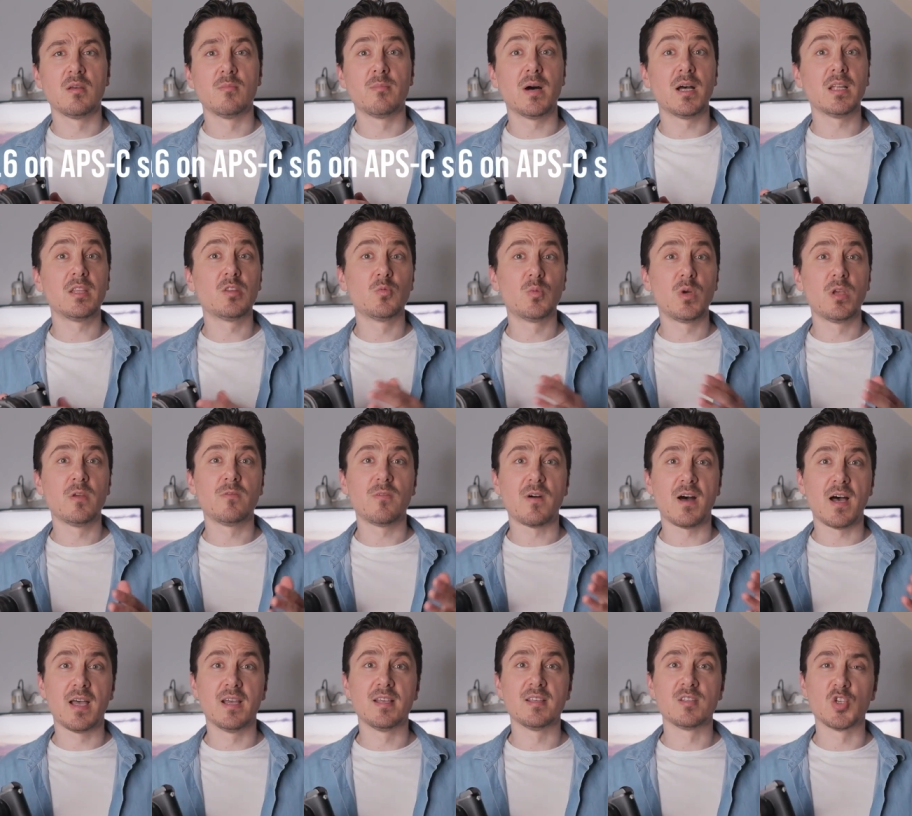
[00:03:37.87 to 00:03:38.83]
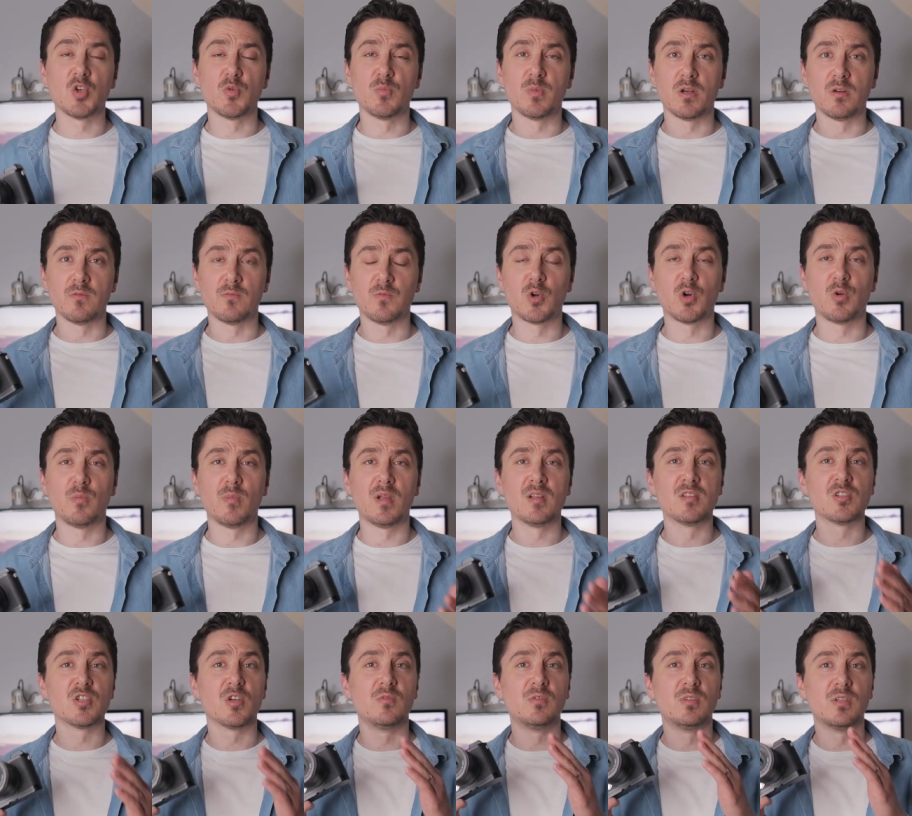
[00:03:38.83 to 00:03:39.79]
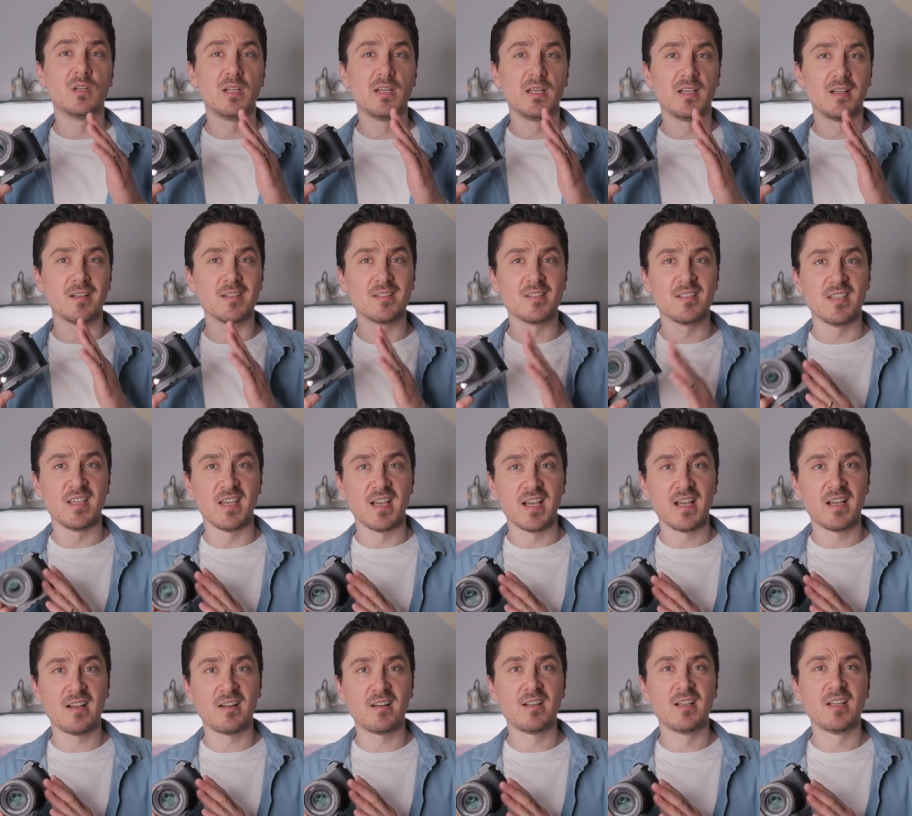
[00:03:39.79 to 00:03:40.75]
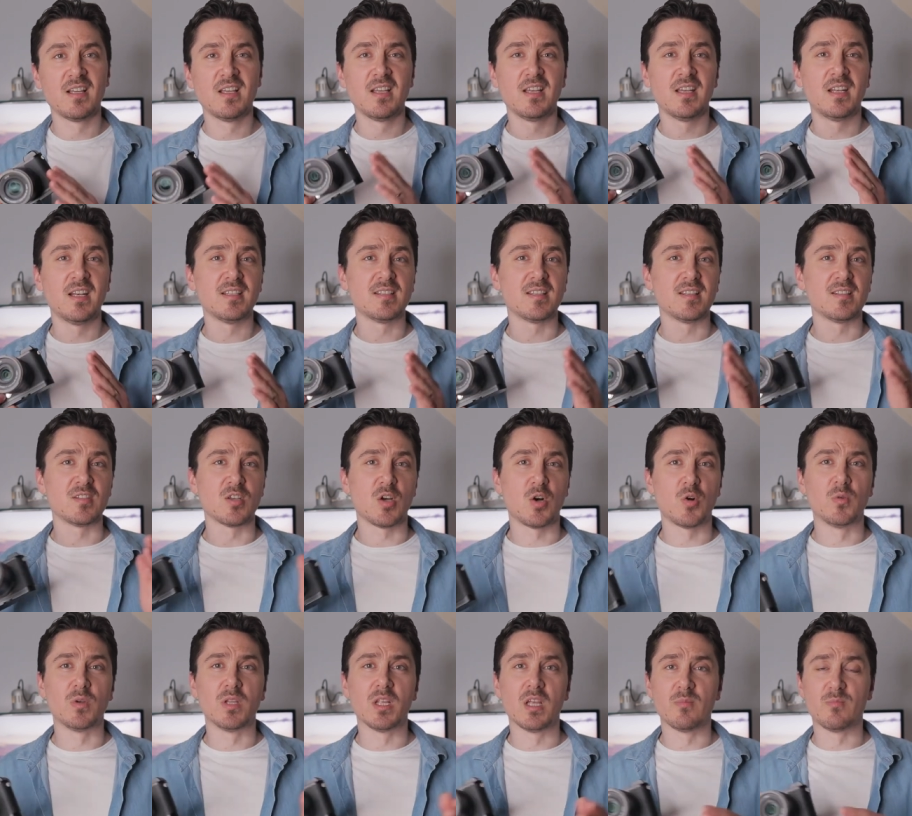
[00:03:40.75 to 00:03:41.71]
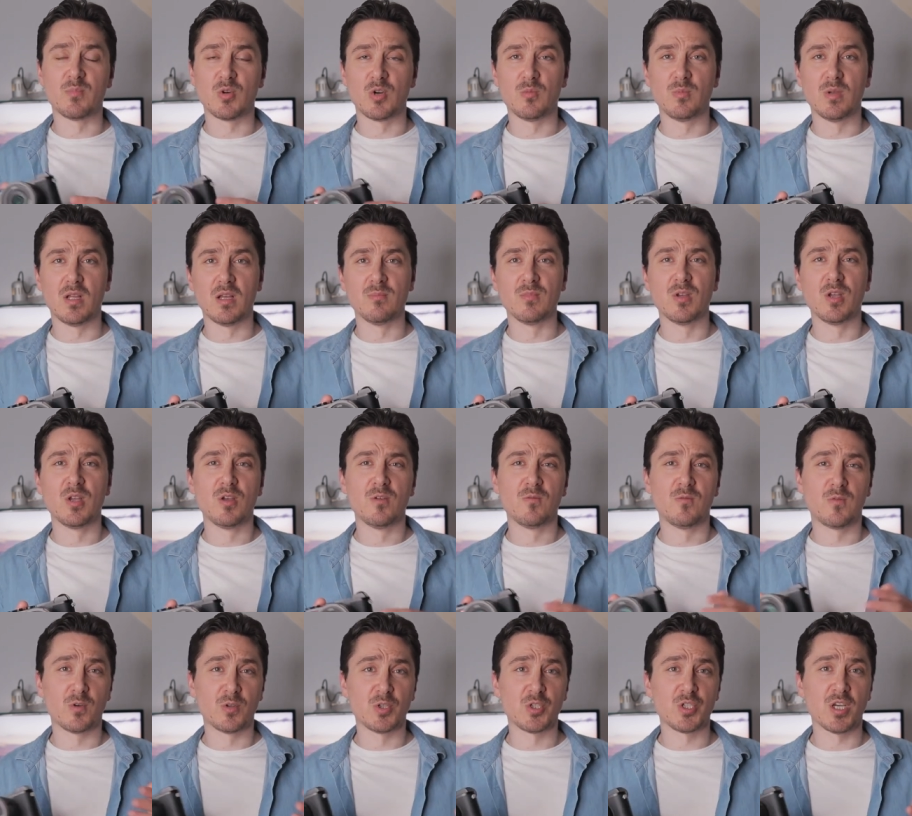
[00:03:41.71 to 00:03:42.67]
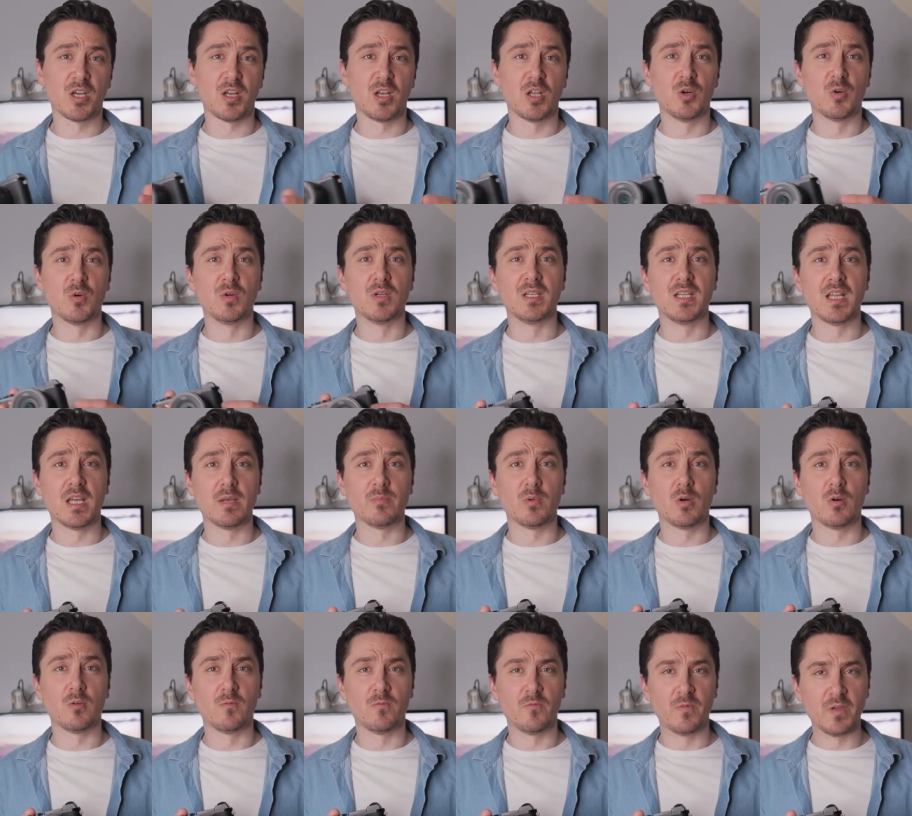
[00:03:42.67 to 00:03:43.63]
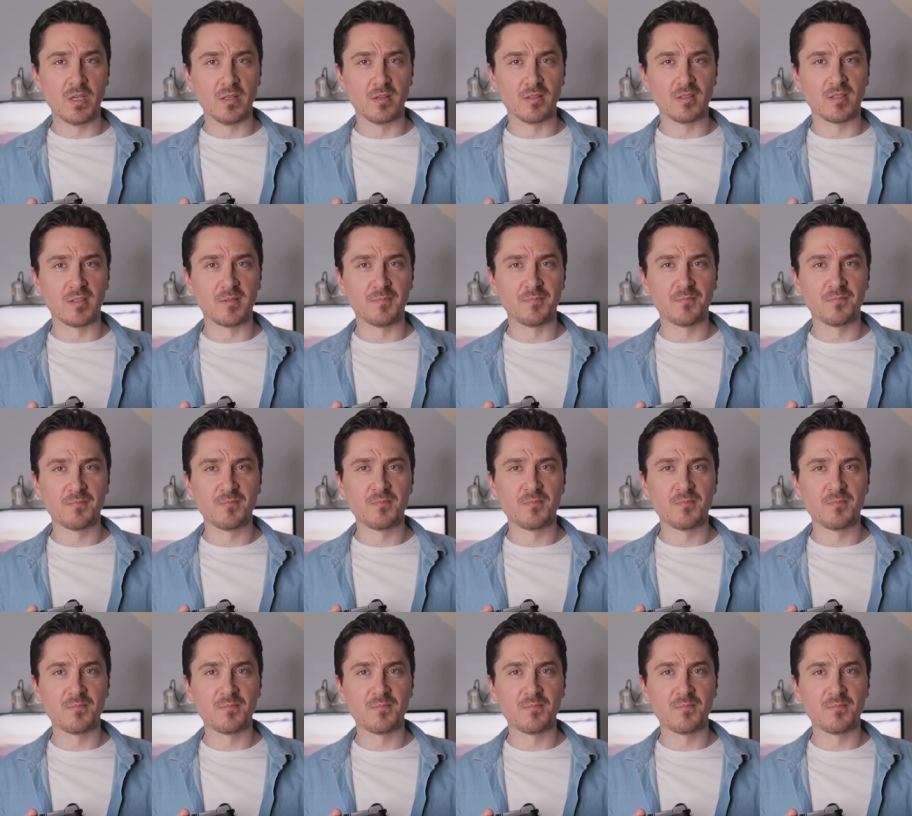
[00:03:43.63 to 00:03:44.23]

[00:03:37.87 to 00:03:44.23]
but with ISO performance of the Leica CL this is only a problem for shallow depth of field.